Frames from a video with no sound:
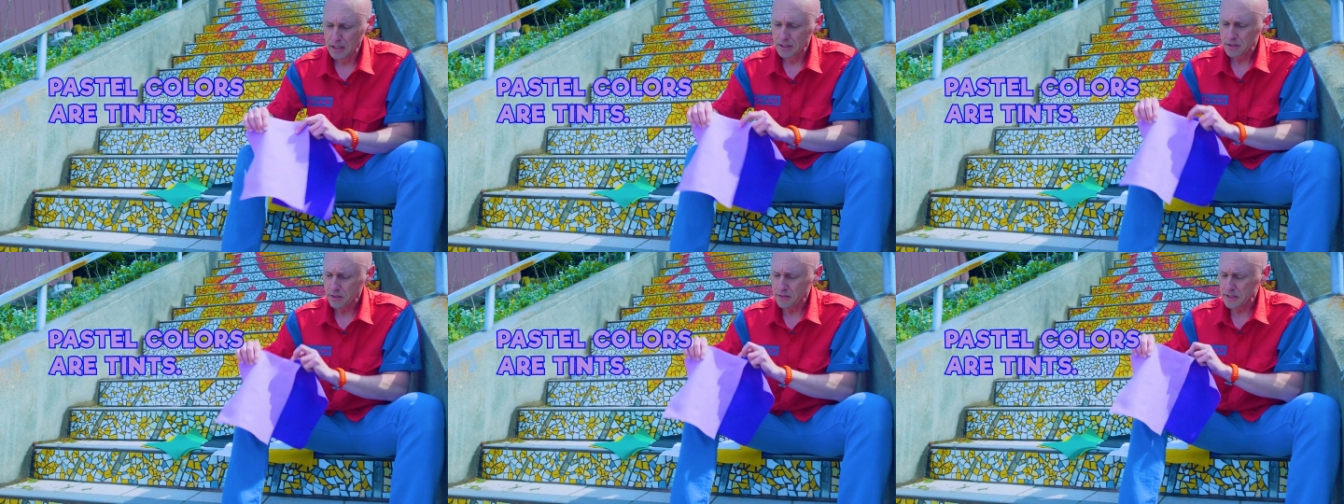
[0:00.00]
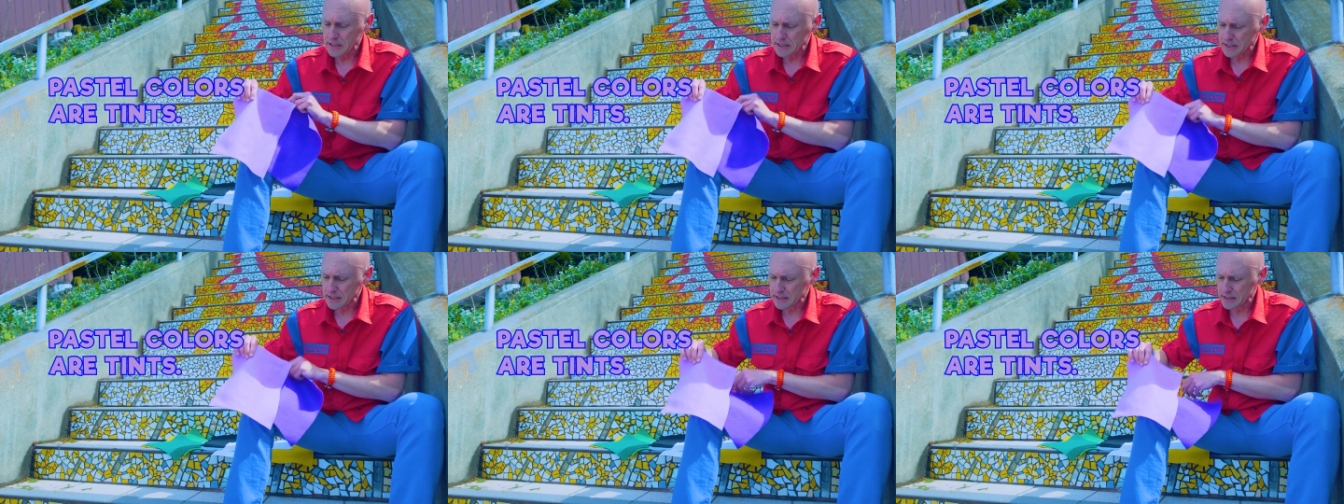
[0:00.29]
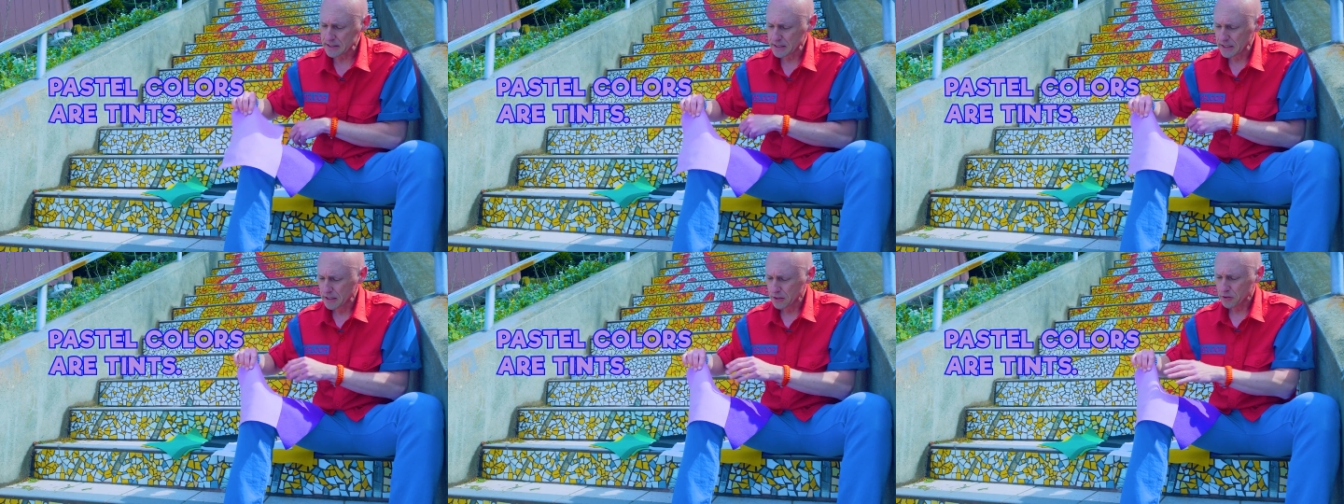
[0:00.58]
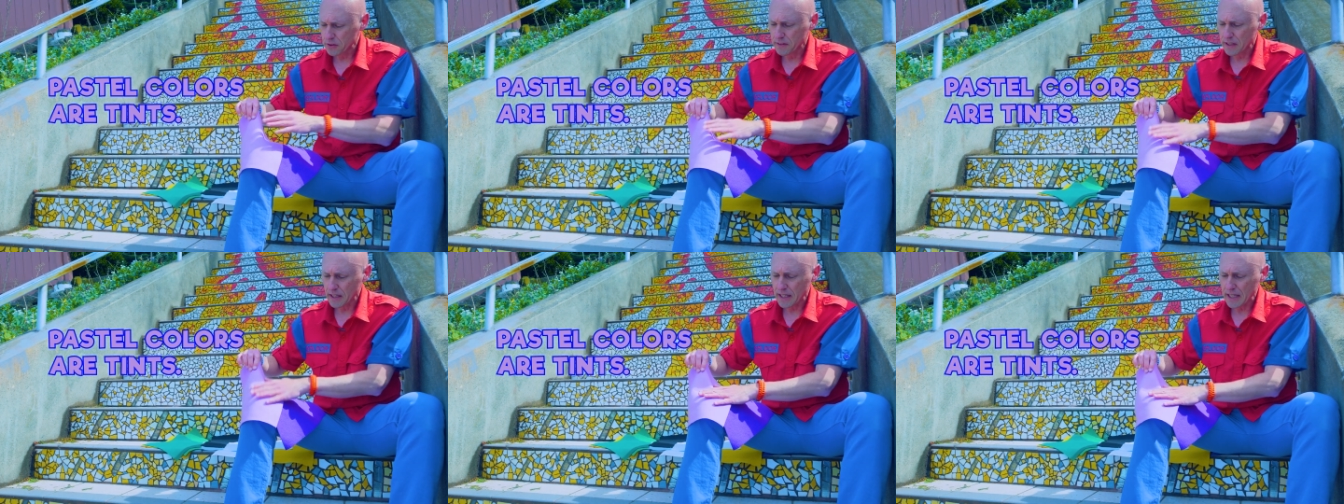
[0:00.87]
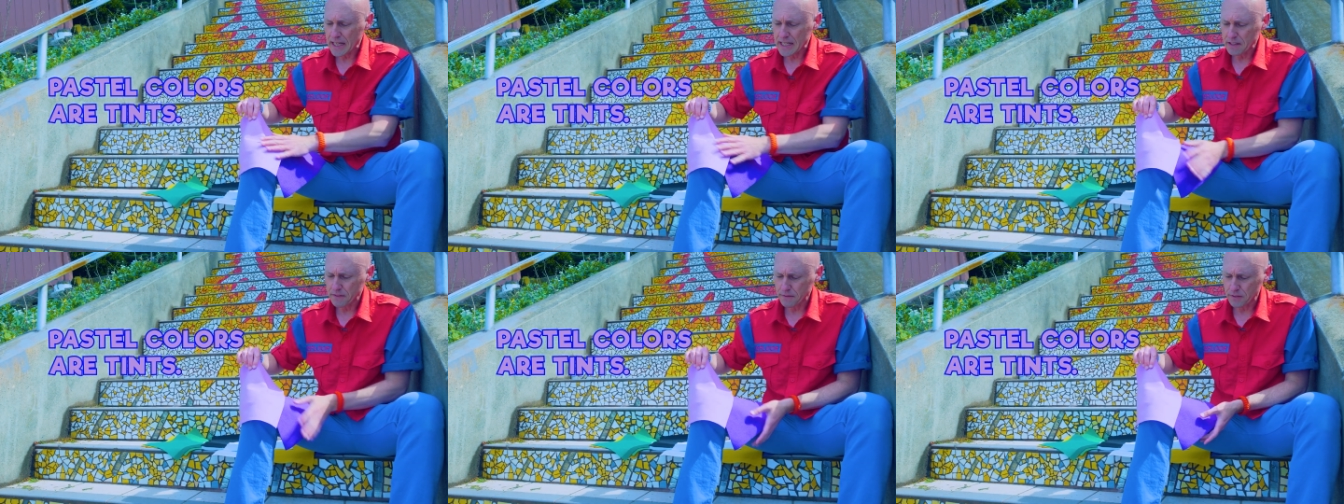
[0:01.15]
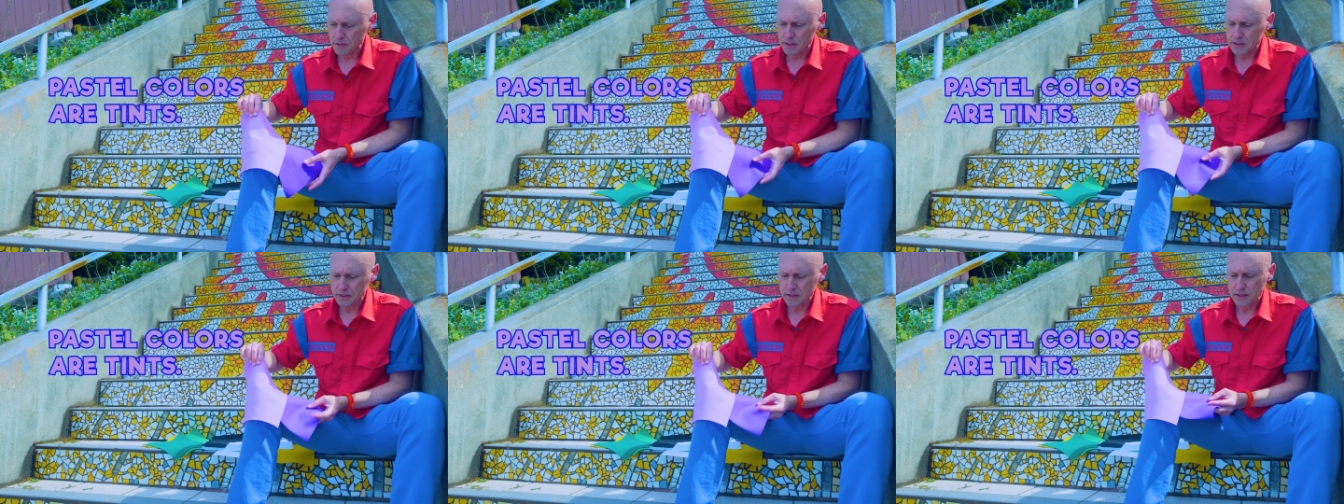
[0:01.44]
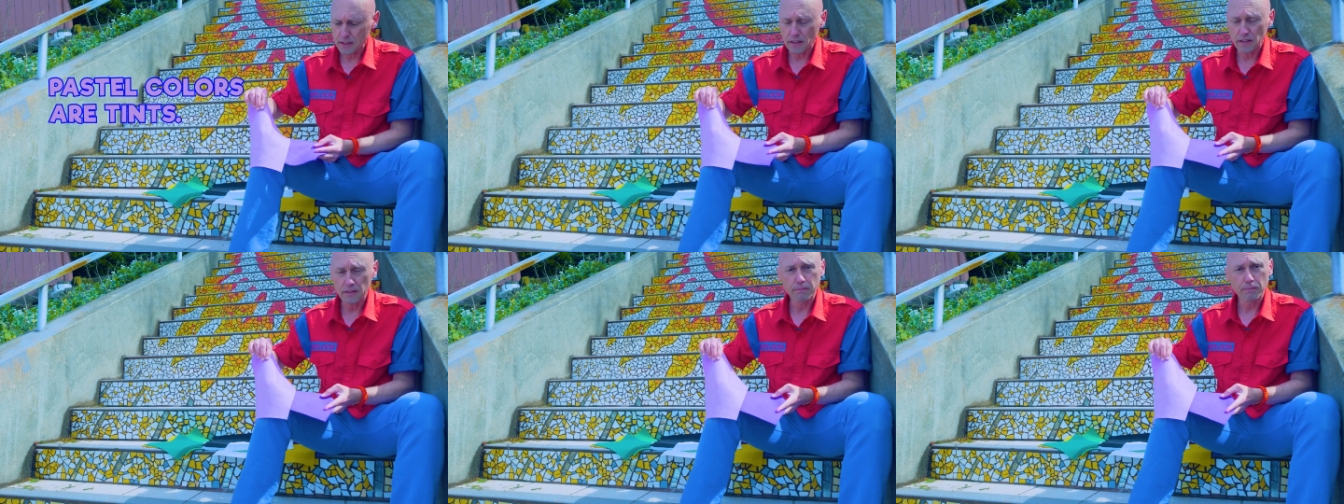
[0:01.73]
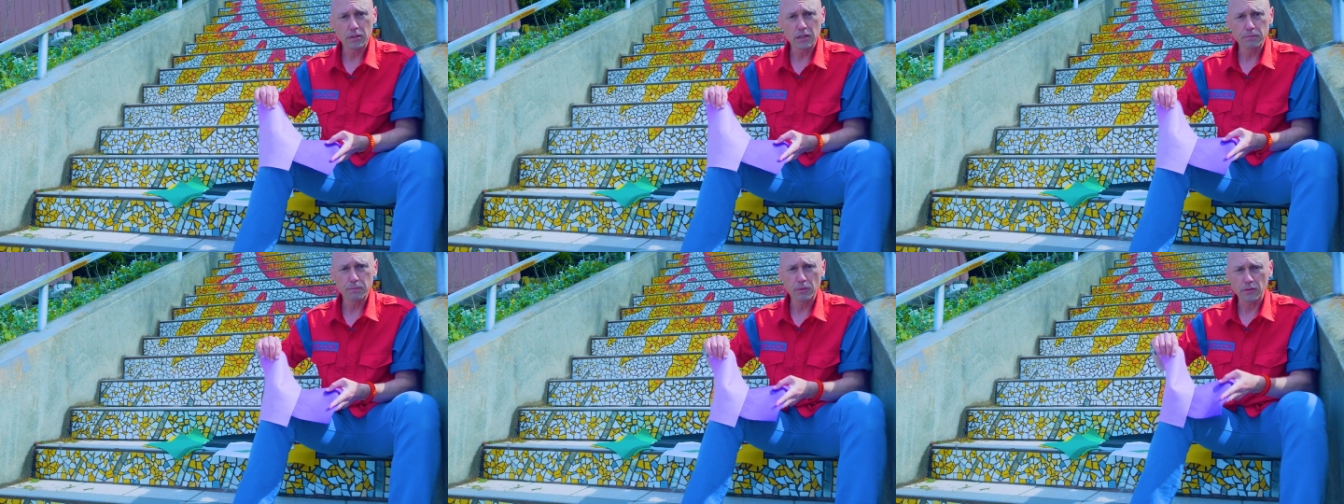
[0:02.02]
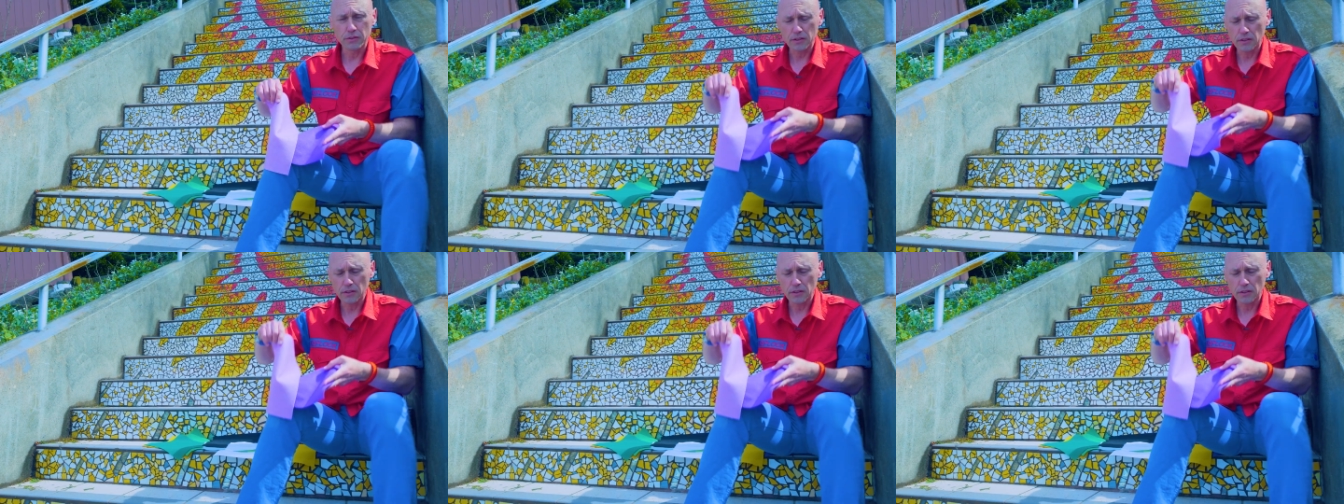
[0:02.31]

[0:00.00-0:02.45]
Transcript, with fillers: So this is sort of a light version of purple.